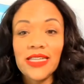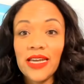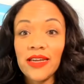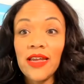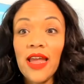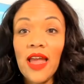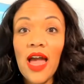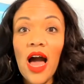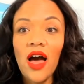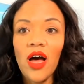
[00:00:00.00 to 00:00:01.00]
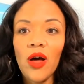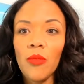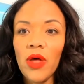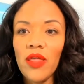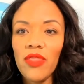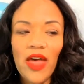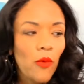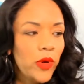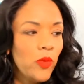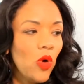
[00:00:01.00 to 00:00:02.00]
thing that
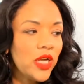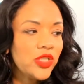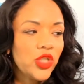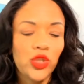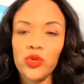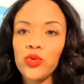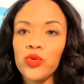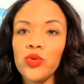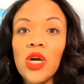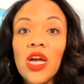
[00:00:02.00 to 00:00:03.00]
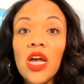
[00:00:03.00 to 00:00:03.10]
we want to